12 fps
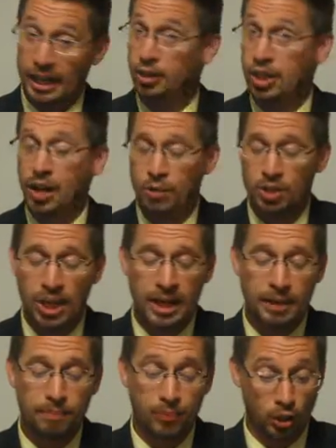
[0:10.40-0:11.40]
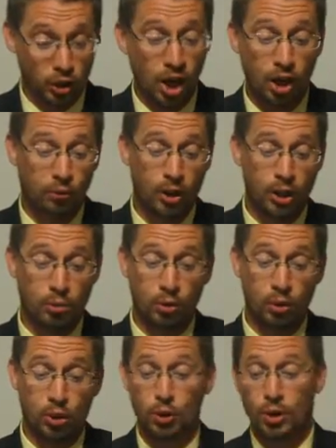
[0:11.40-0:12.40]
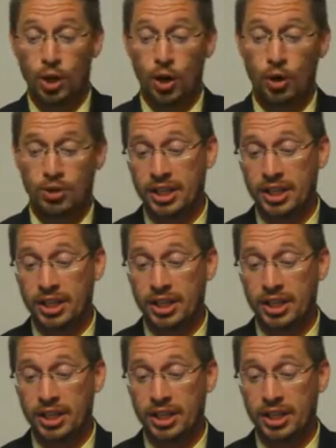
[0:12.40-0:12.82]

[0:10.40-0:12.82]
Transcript: In Conference A, the Soccer Freaks moved to 2-0